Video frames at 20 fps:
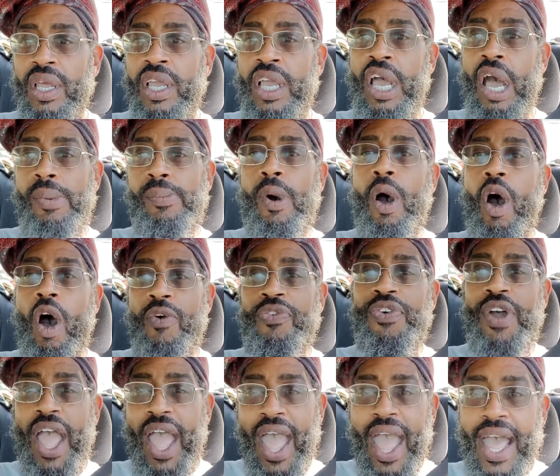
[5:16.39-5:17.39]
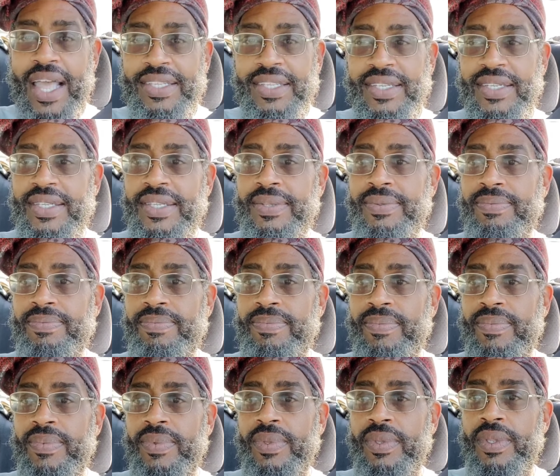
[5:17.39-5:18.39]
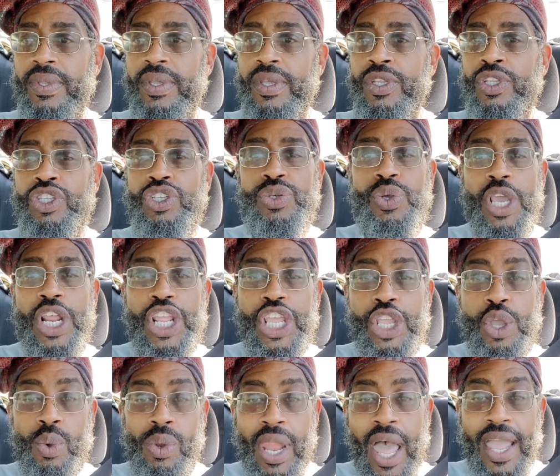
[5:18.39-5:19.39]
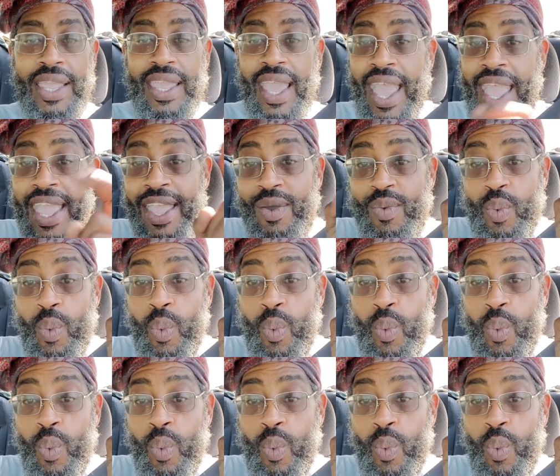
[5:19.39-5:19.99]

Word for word: come off as treating you like a